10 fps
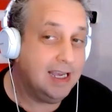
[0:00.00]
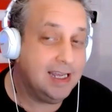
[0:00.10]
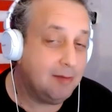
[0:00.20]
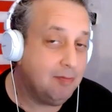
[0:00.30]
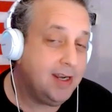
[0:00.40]

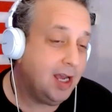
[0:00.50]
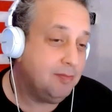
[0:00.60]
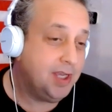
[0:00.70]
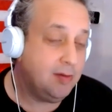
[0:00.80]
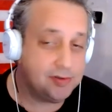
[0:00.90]
And I might
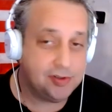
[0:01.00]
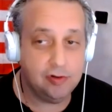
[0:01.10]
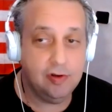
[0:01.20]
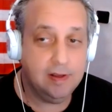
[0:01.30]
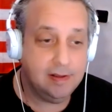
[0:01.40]
not be able
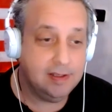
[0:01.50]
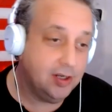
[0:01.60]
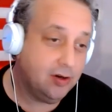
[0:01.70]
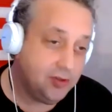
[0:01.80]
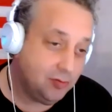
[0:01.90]
to. Okay.
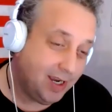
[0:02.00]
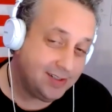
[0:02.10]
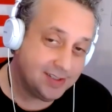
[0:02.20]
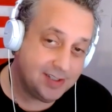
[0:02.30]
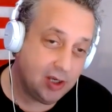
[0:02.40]
You know, you
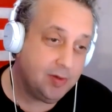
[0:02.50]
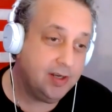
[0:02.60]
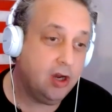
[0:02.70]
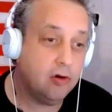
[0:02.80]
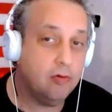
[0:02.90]
might just tell me
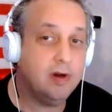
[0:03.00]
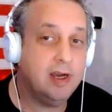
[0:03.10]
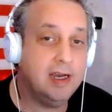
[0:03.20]
no,